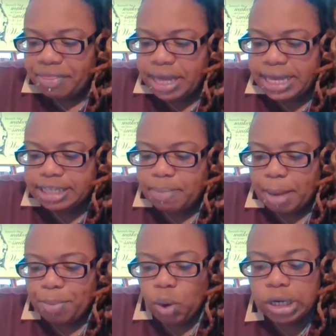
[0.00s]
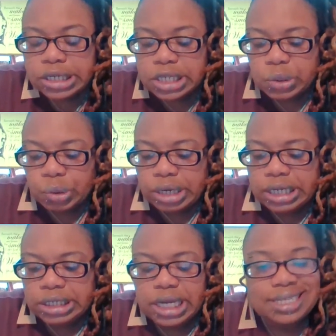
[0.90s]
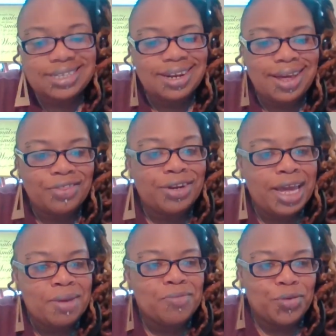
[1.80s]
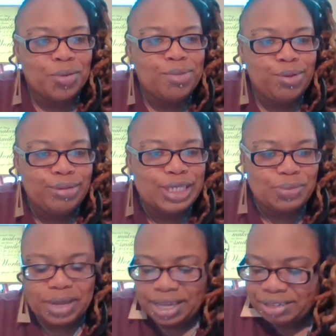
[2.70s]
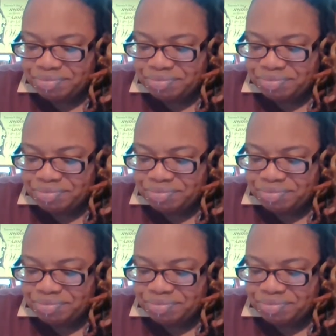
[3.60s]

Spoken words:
is bipolar disorder is just another name for a mood swing.